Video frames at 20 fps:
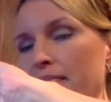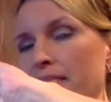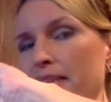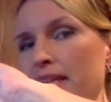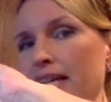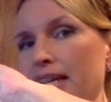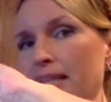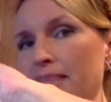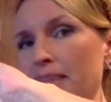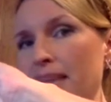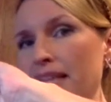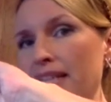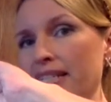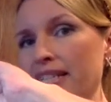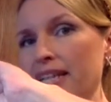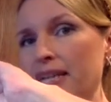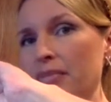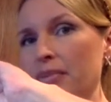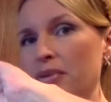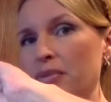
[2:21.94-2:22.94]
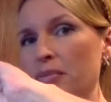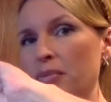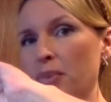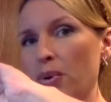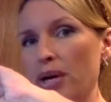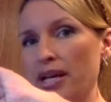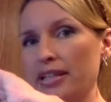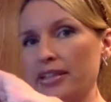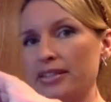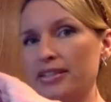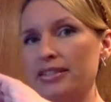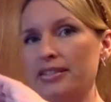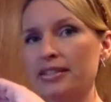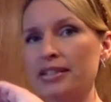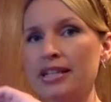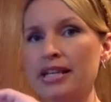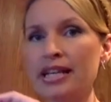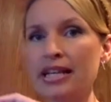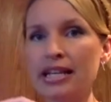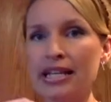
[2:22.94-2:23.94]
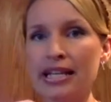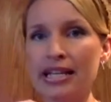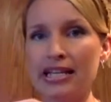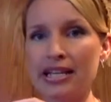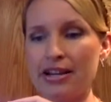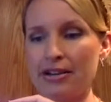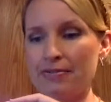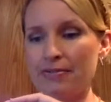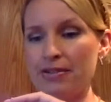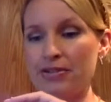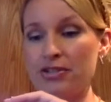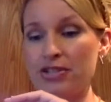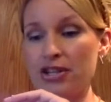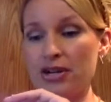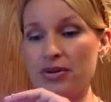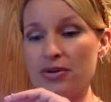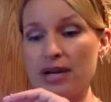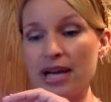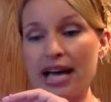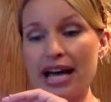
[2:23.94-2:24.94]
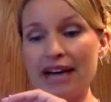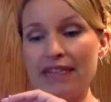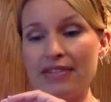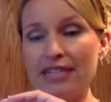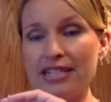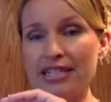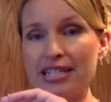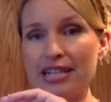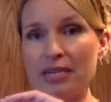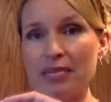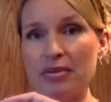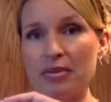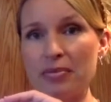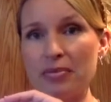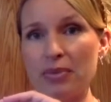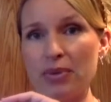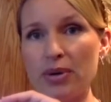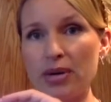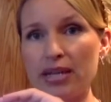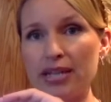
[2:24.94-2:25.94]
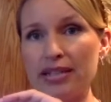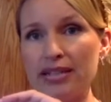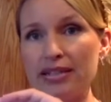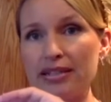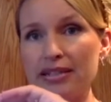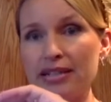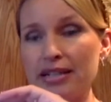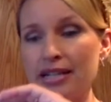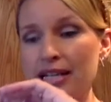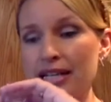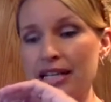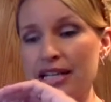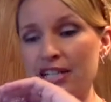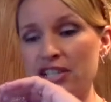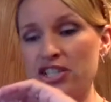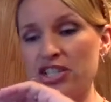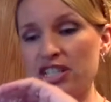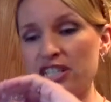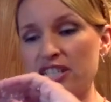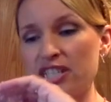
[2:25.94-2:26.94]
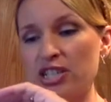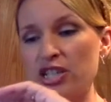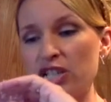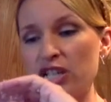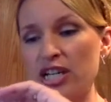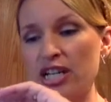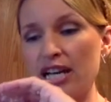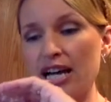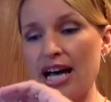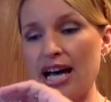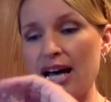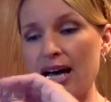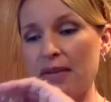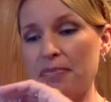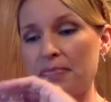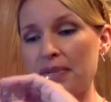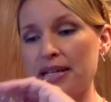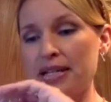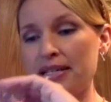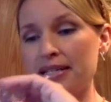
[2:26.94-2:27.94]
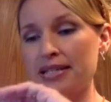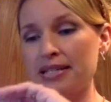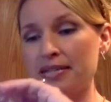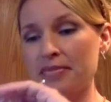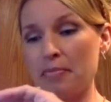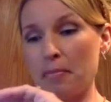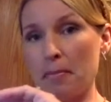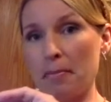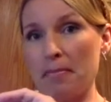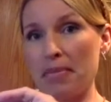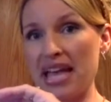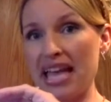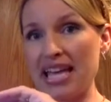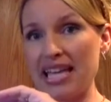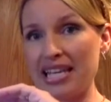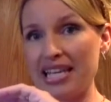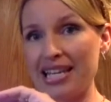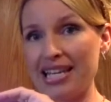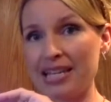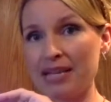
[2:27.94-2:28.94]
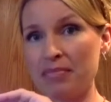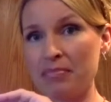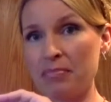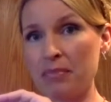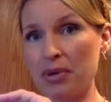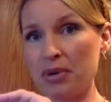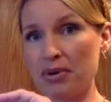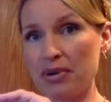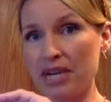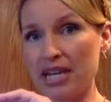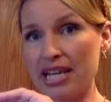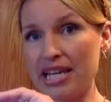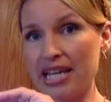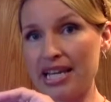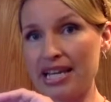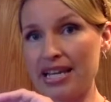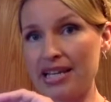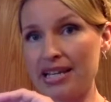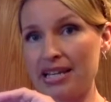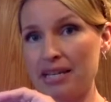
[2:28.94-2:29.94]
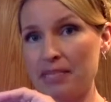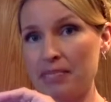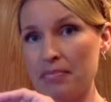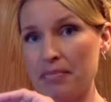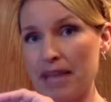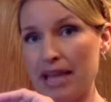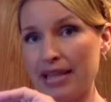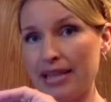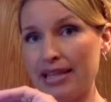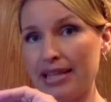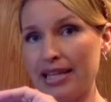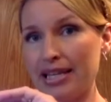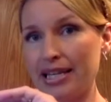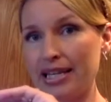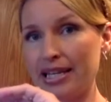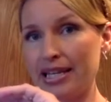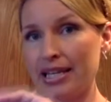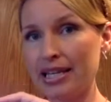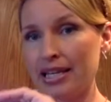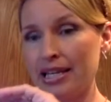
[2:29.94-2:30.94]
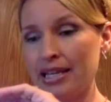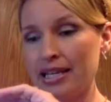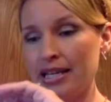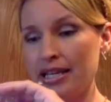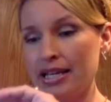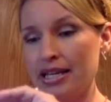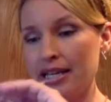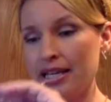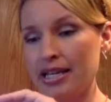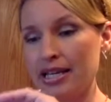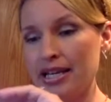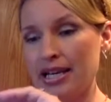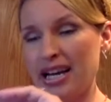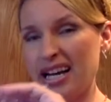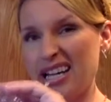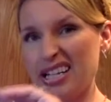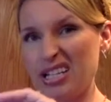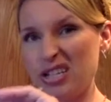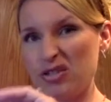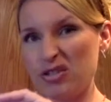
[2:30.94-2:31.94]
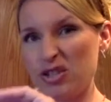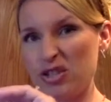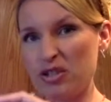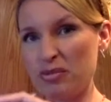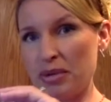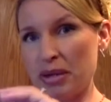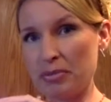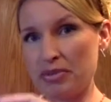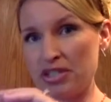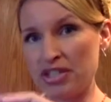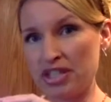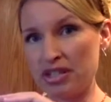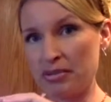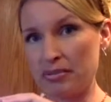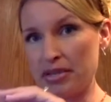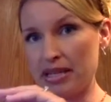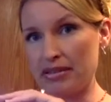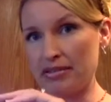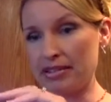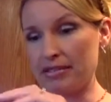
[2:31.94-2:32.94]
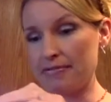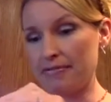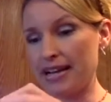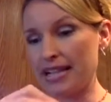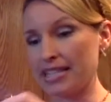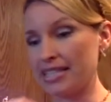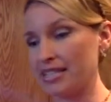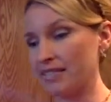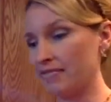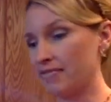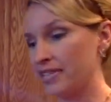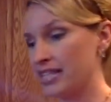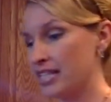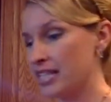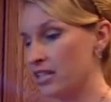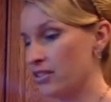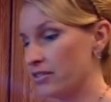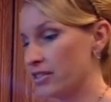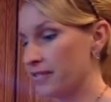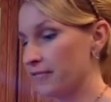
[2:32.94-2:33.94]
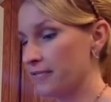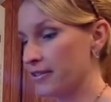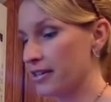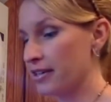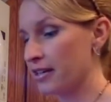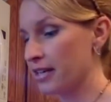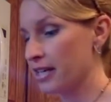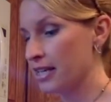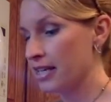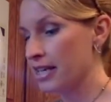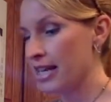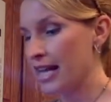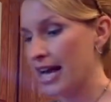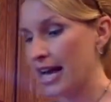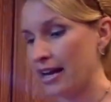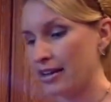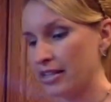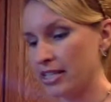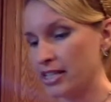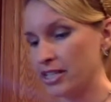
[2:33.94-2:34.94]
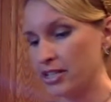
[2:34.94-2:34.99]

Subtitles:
in my double boiler. Now, if you don't have a double boiler, just look up Bain-Marie method on YouTube. I'm sure you'll be able to find some videos for how to